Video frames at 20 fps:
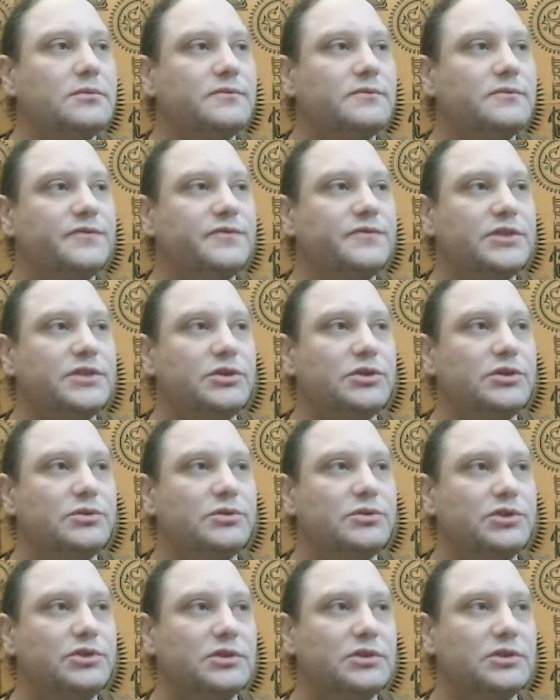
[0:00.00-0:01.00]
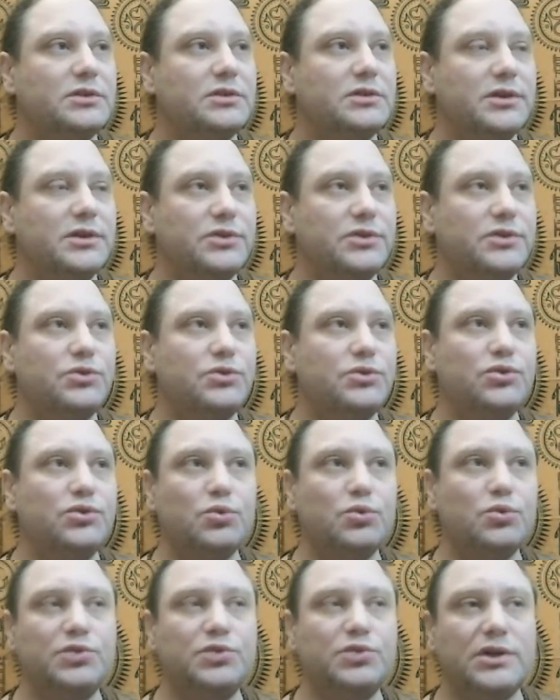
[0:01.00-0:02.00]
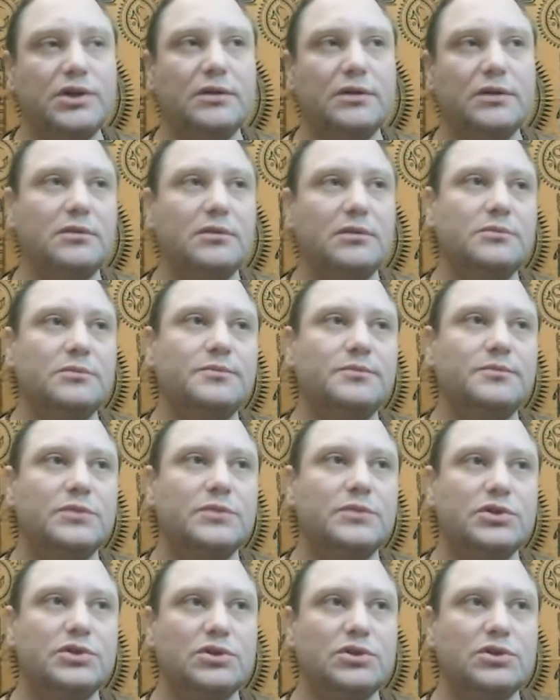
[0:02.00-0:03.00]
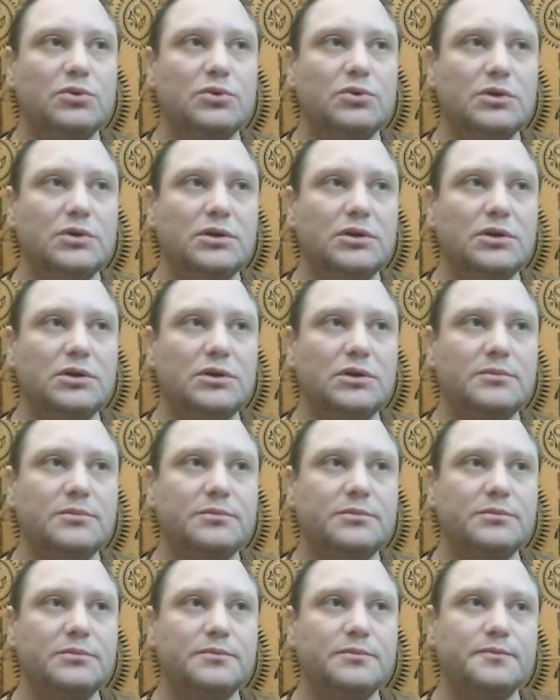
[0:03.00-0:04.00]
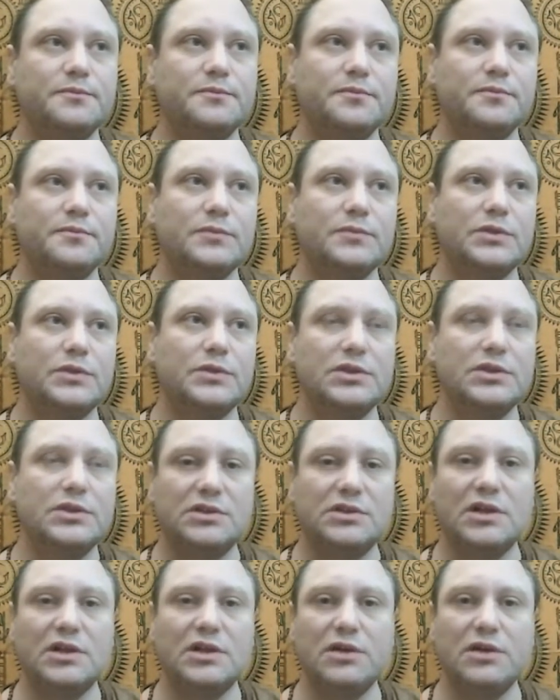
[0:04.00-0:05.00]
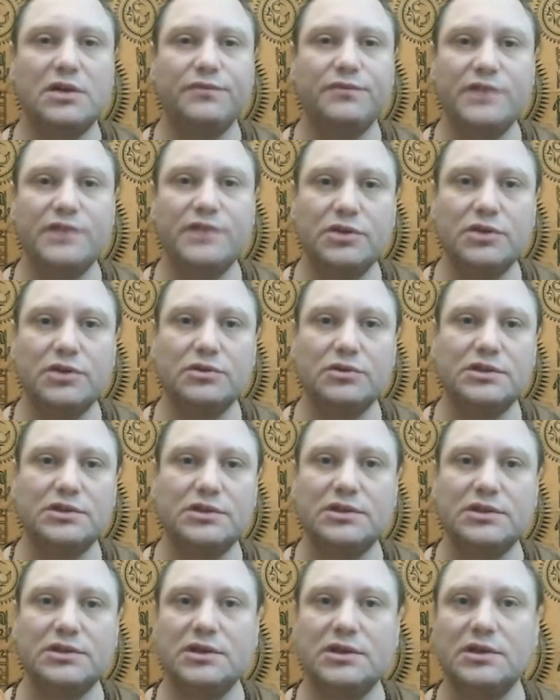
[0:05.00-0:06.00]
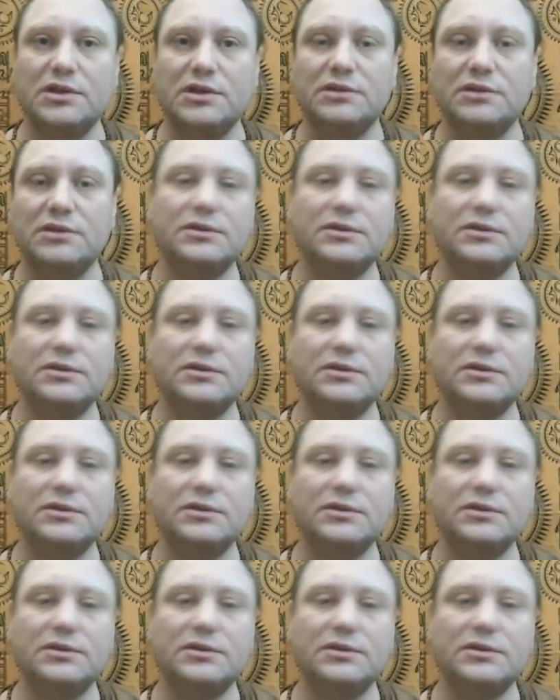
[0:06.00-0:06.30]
video channel, like YouTube channel. So it's a lot of videos in here